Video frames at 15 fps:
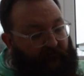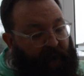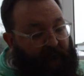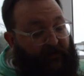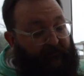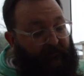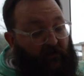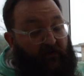
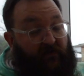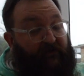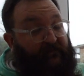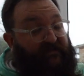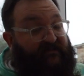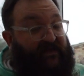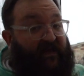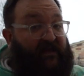People aren't going to be
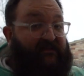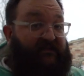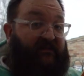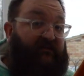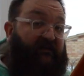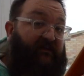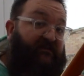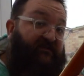
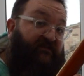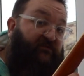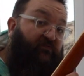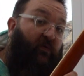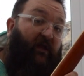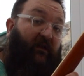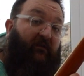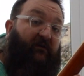sanding these as
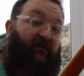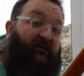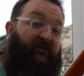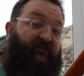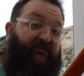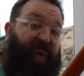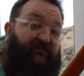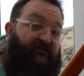well
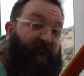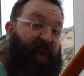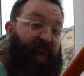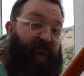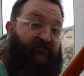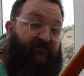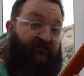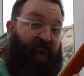as
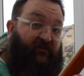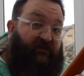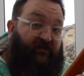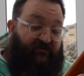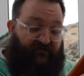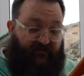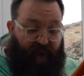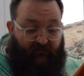sort of a
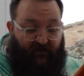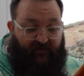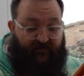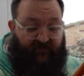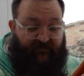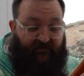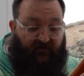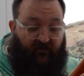custom made
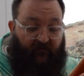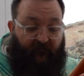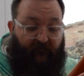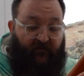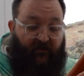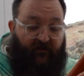guitar,